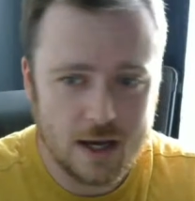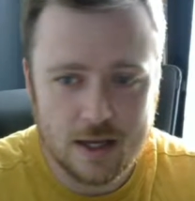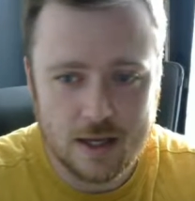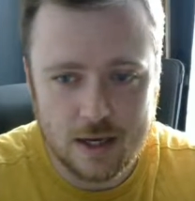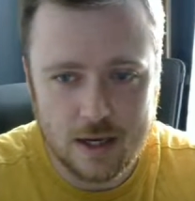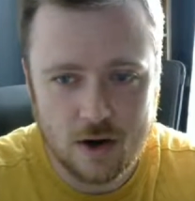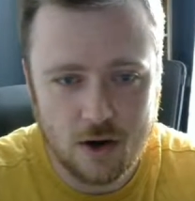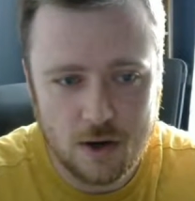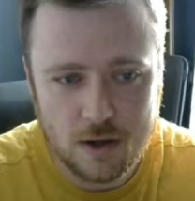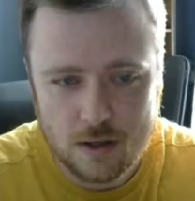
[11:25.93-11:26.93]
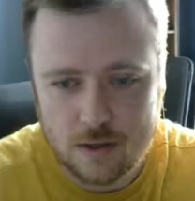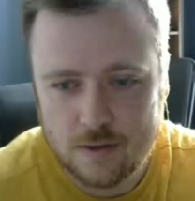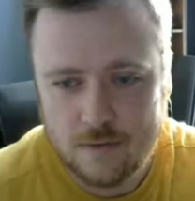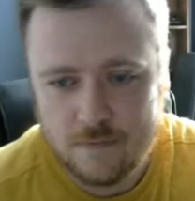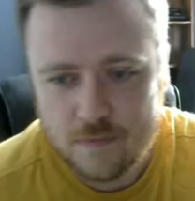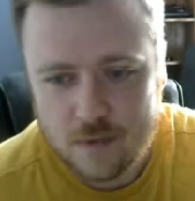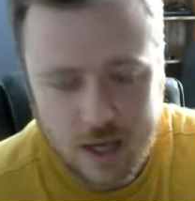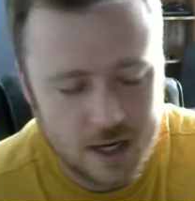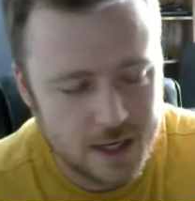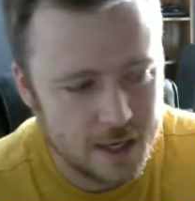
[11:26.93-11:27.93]
it all
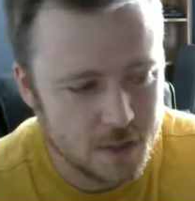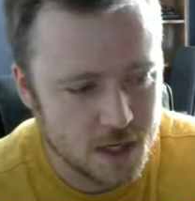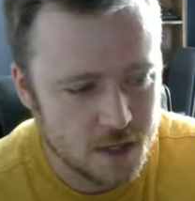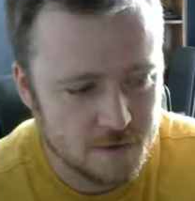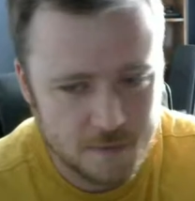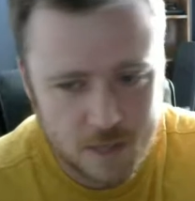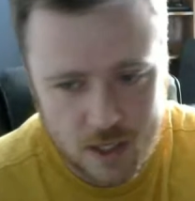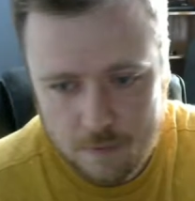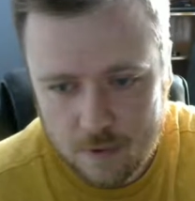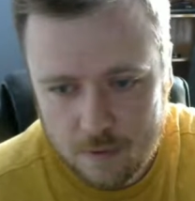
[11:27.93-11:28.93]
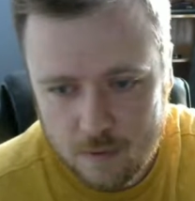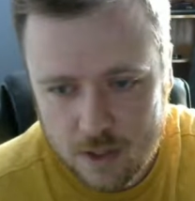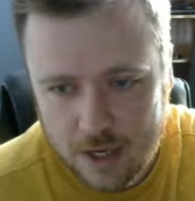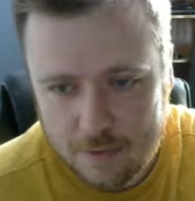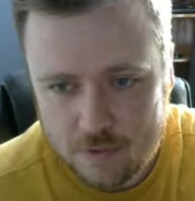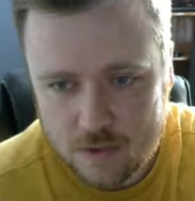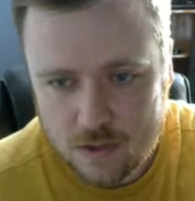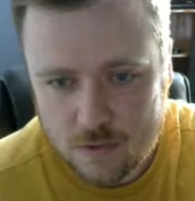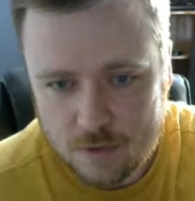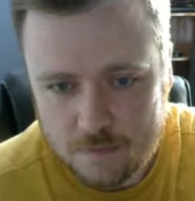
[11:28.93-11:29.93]
kind of came together for me. I'm really happy with
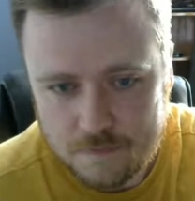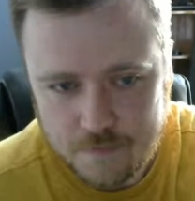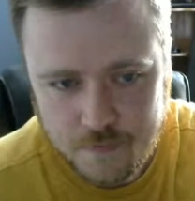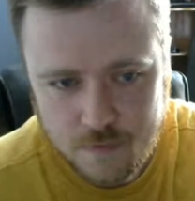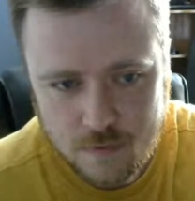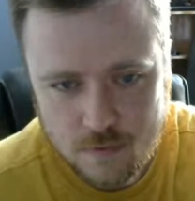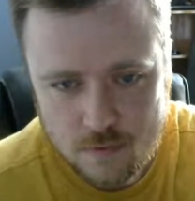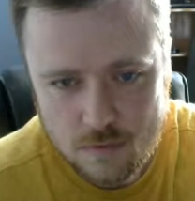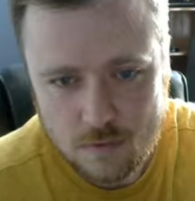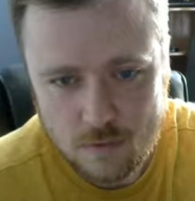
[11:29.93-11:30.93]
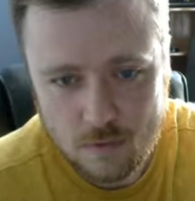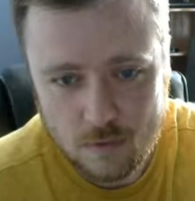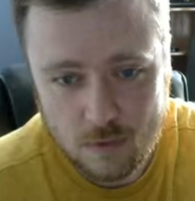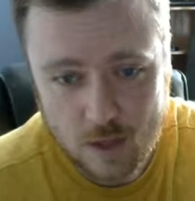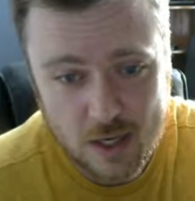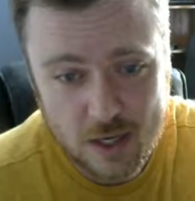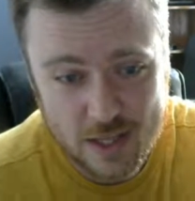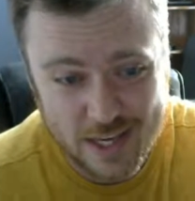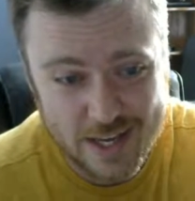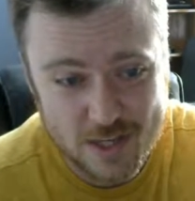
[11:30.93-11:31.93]
this one. And in
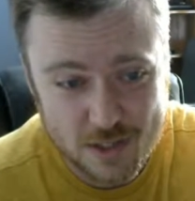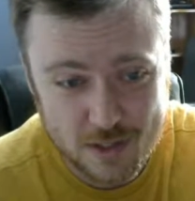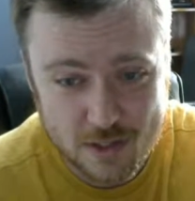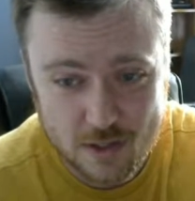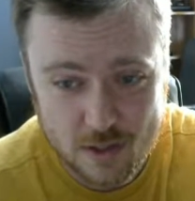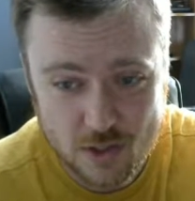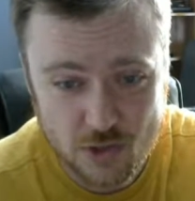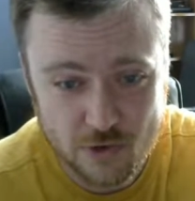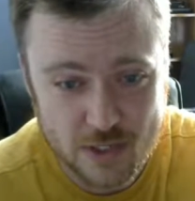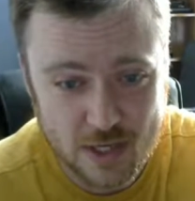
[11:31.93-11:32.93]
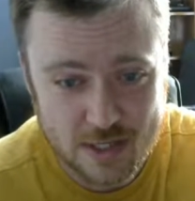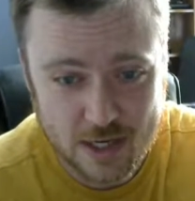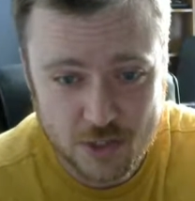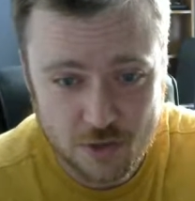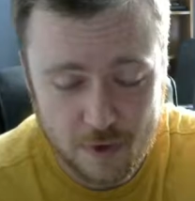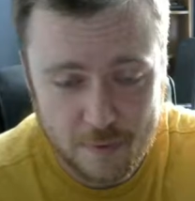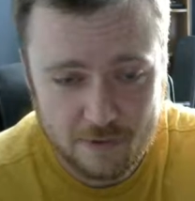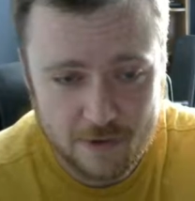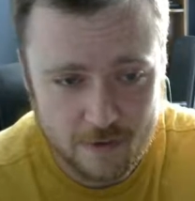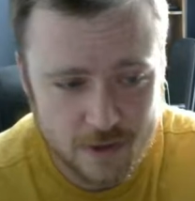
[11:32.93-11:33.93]
the end, this Druid set's actually one of my
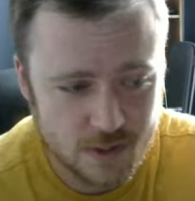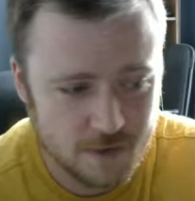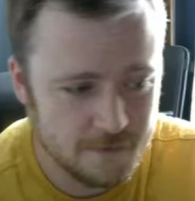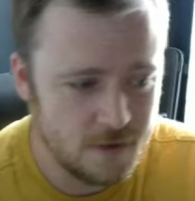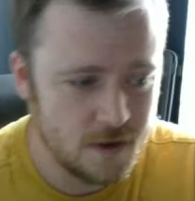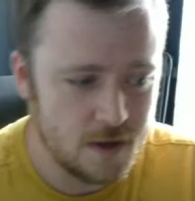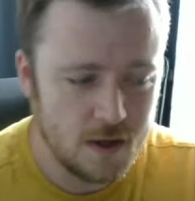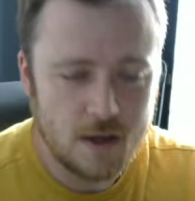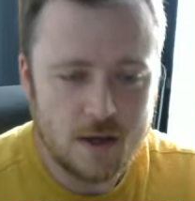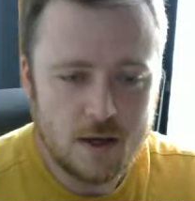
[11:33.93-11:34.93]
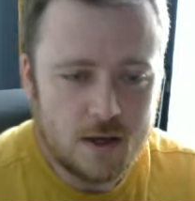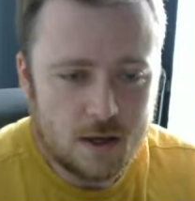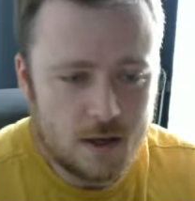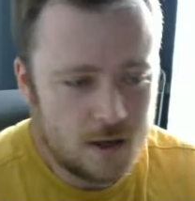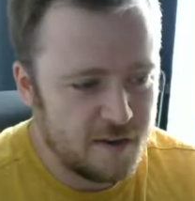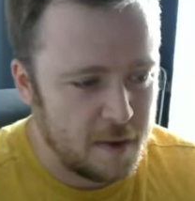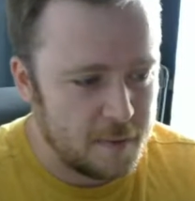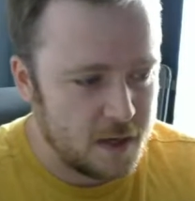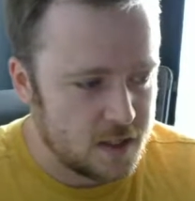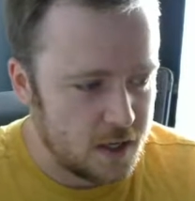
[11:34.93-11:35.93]
favorites of my
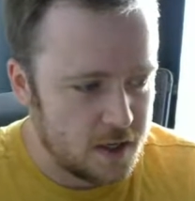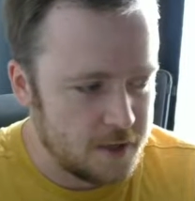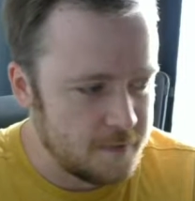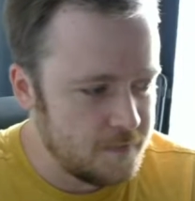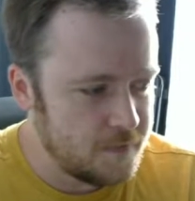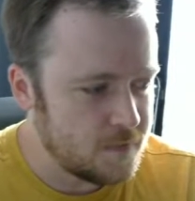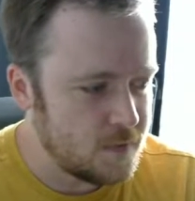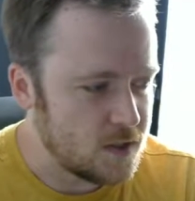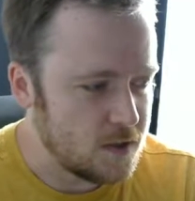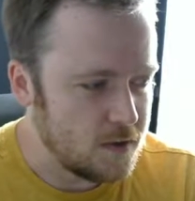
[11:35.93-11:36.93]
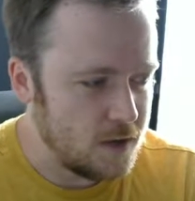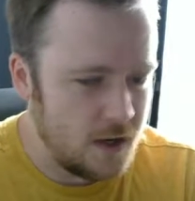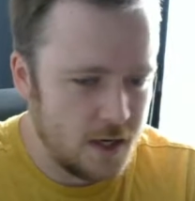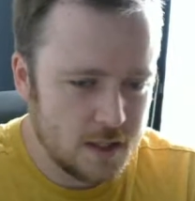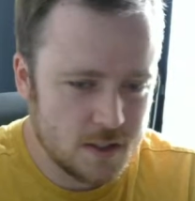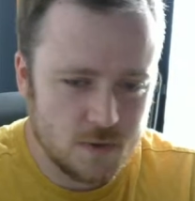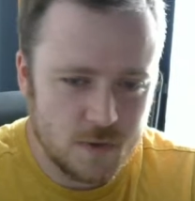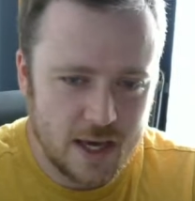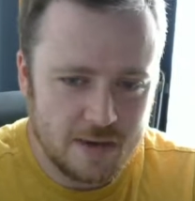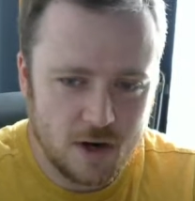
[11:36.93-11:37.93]
mini set here. So next
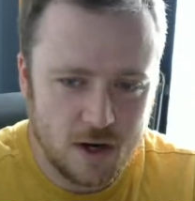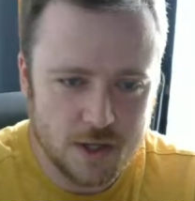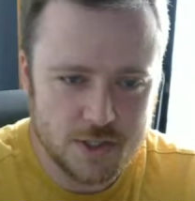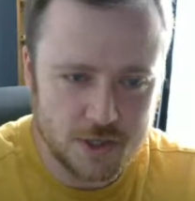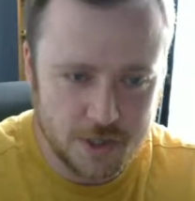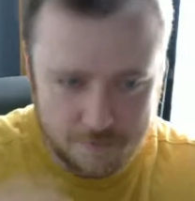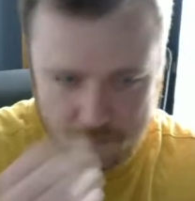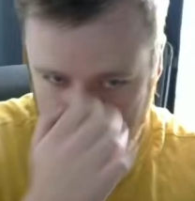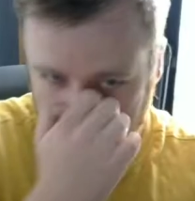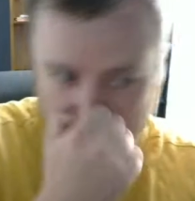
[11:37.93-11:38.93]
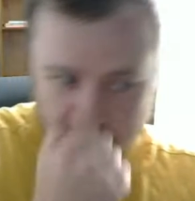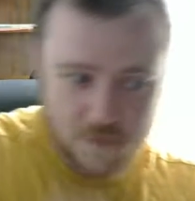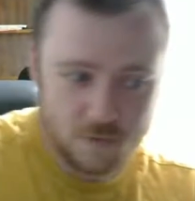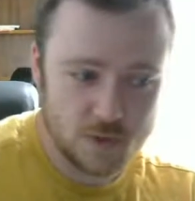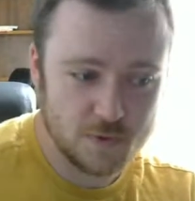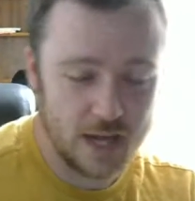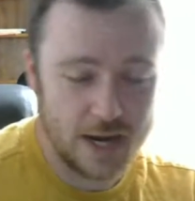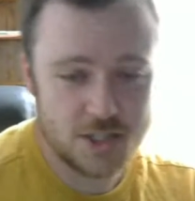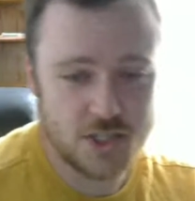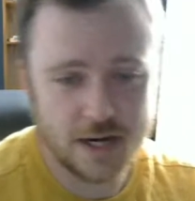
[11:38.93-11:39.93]
we have Hunter, which was kind
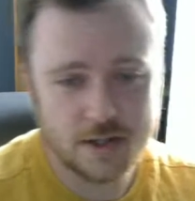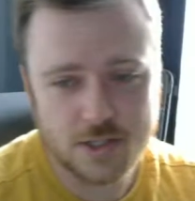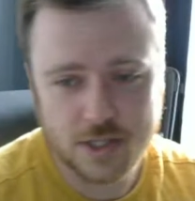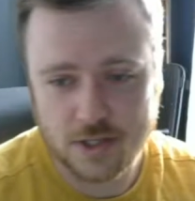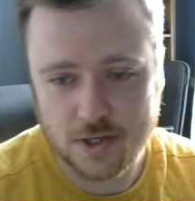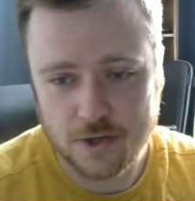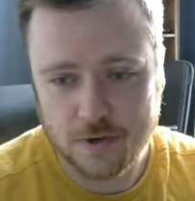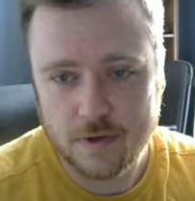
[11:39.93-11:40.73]
of challenging to do,